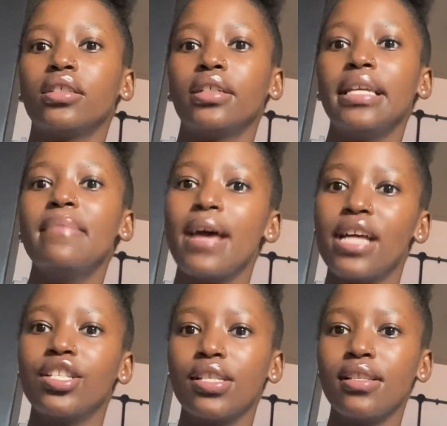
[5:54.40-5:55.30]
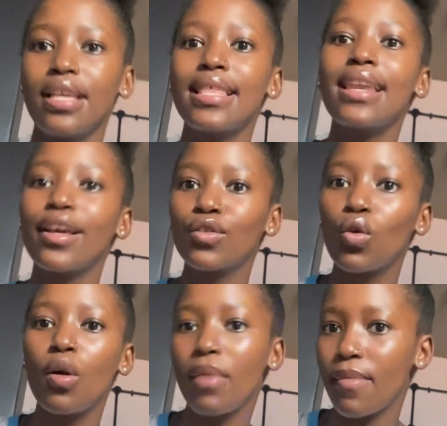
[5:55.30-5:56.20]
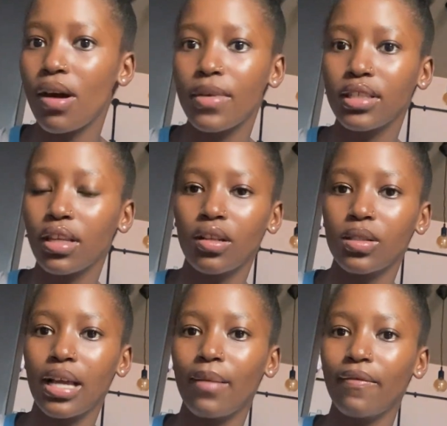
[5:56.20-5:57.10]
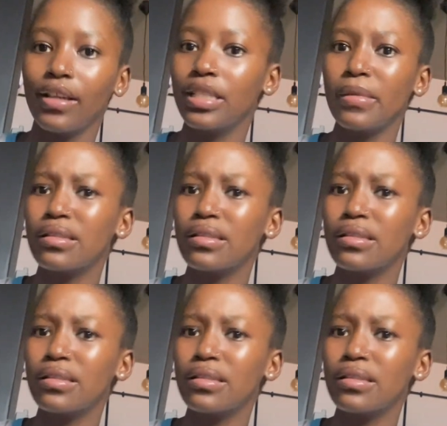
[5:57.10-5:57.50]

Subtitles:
Imagine. Then I had to call my mom and tell her to come fetch me.